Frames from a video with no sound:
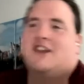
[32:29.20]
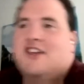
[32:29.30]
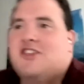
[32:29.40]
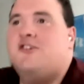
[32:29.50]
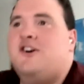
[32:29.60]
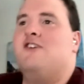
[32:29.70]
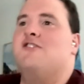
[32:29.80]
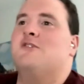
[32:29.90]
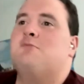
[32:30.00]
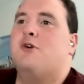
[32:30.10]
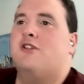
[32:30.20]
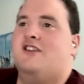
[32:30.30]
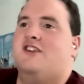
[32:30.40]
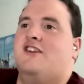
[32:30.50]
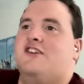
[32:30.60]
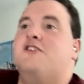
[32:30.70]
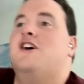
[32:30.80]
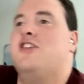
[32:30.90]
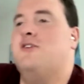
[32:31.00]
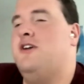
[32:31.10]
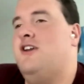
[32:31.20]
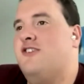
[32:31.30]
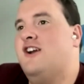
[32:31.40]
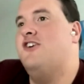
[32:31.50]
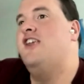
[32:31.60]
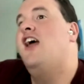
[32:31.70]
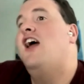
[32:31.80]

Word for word: nothing win over Portland and a two oh. nothing oh. win over England.